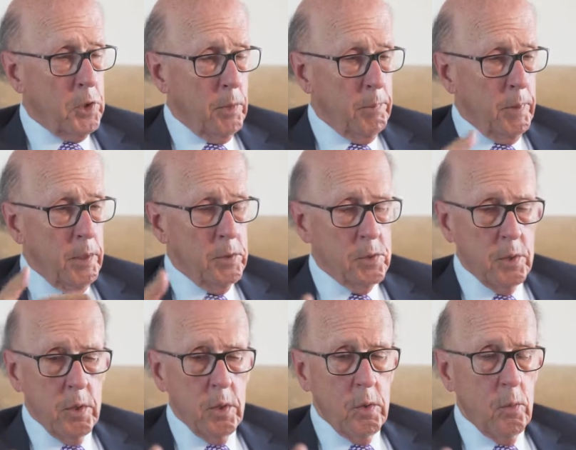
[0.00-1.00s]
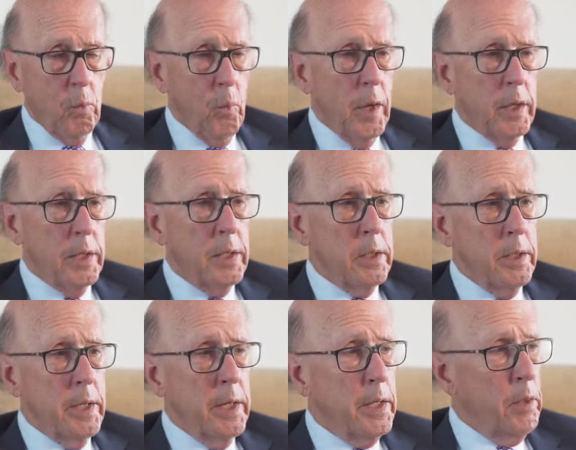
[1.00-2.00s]
companies
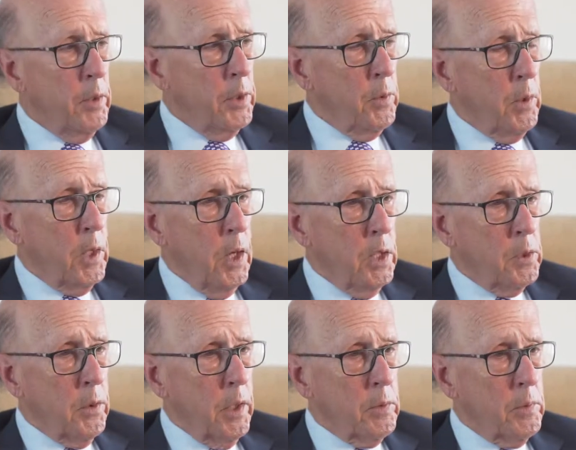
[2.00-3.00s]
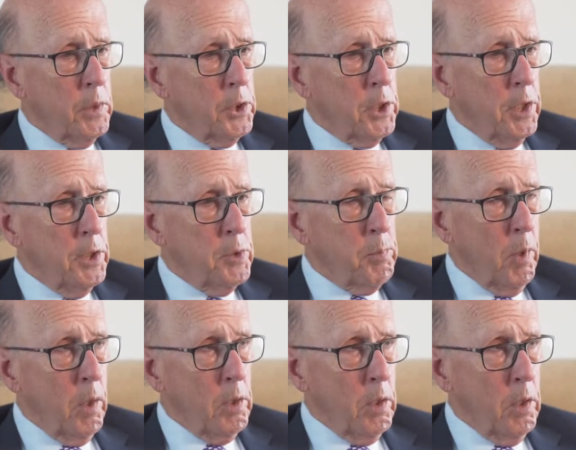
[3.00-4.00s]
willingly enter into a contract with a Chinese
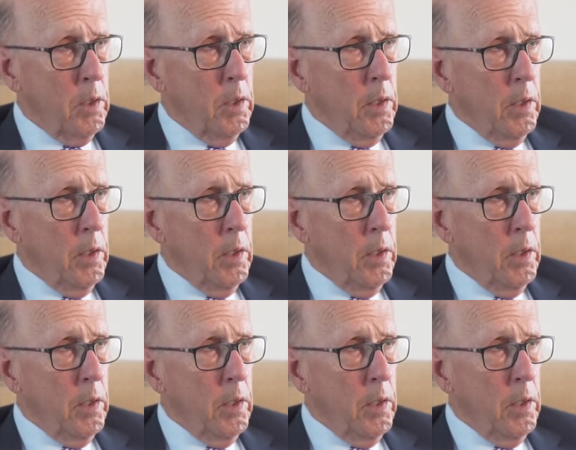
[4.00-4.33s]
partner.